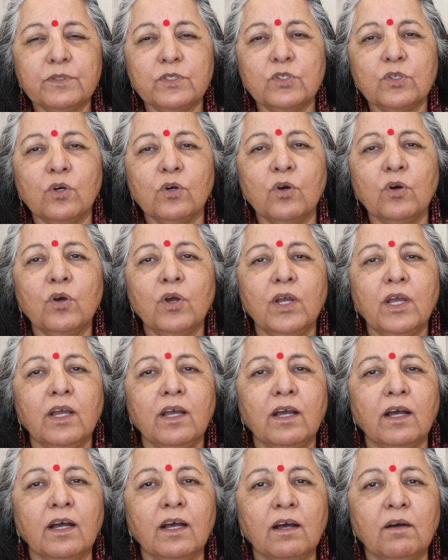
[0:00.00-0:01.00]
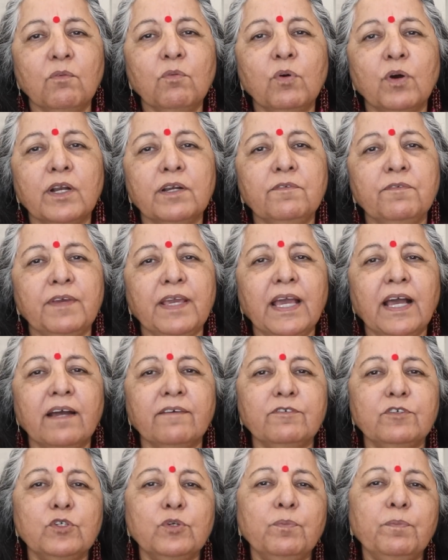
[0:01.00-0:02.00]
So what we
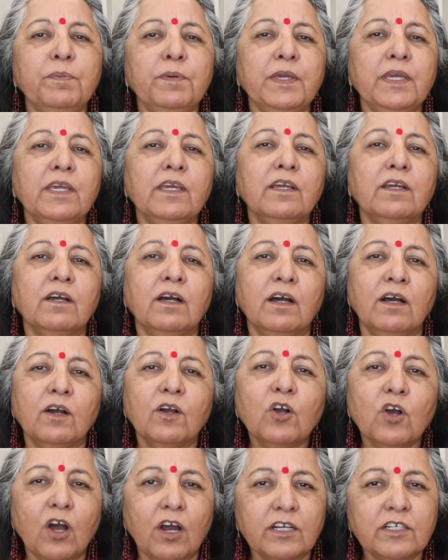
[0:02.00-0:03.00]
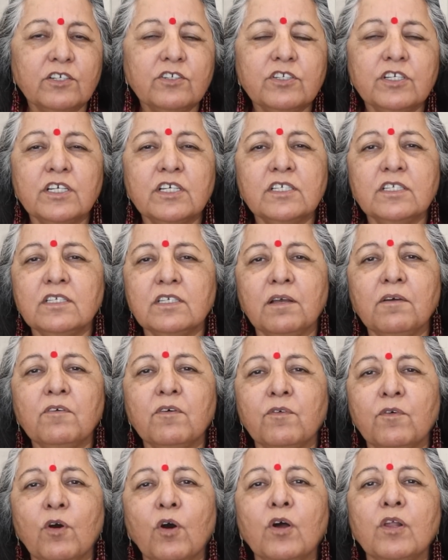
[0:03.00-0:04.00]
have to be conscious of,
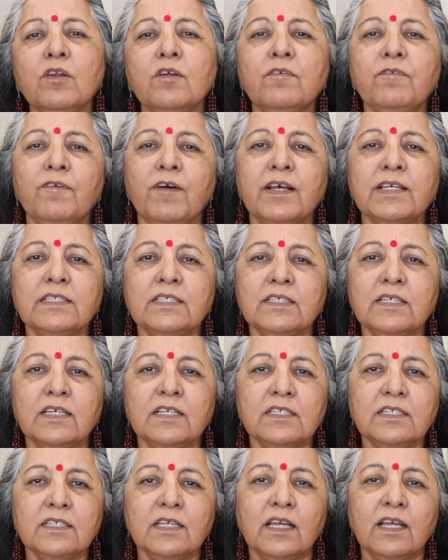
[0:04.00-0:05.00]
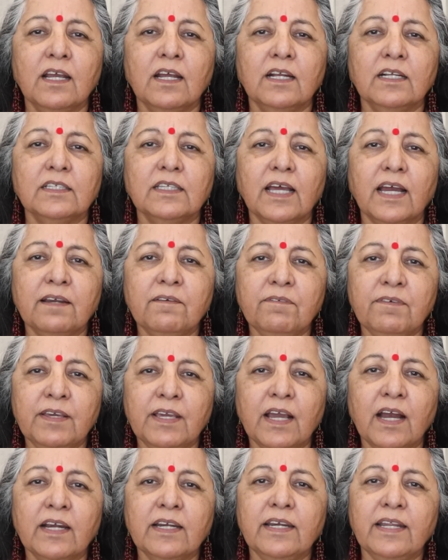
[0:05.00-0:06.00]
all of us, is that
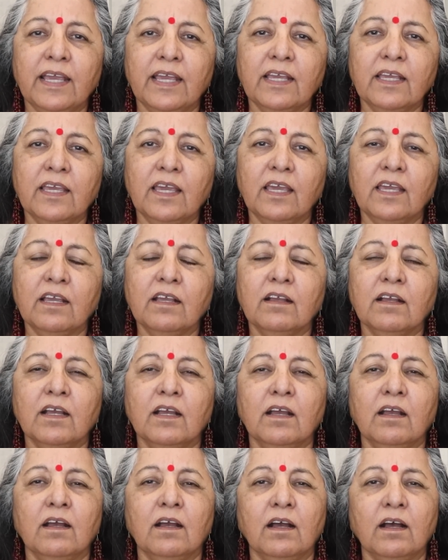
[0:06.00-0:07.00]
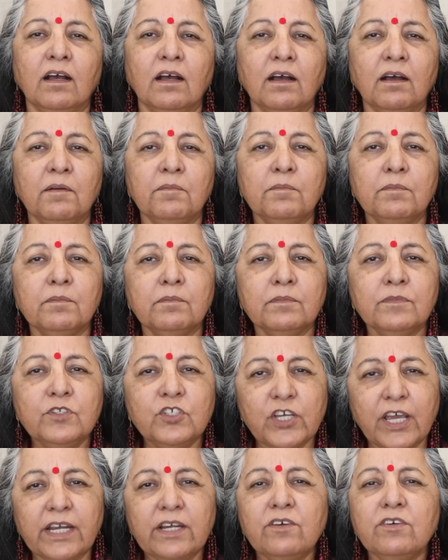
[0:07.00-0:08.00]
we are taking
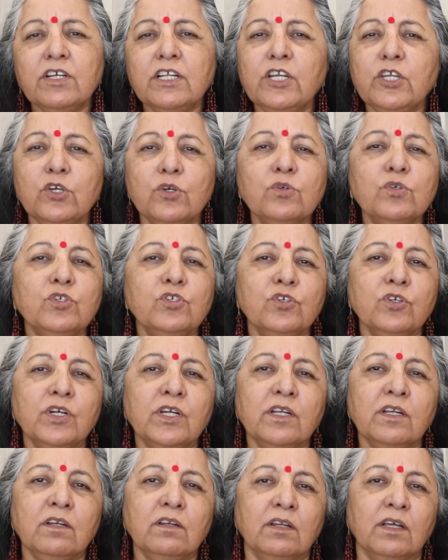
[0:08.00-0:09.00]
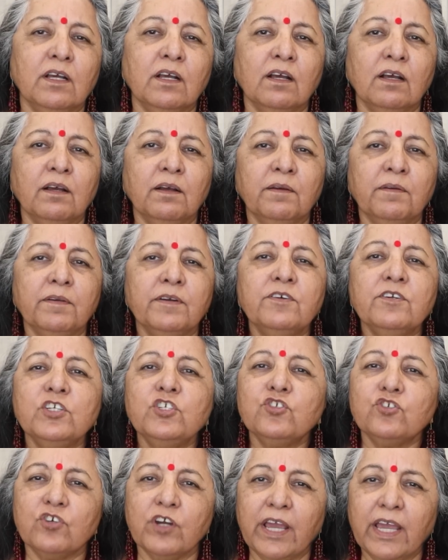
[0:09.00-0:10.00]
general usual
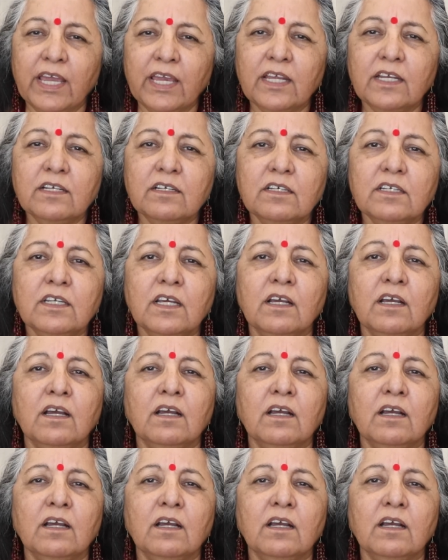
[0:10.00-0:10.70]
restraint,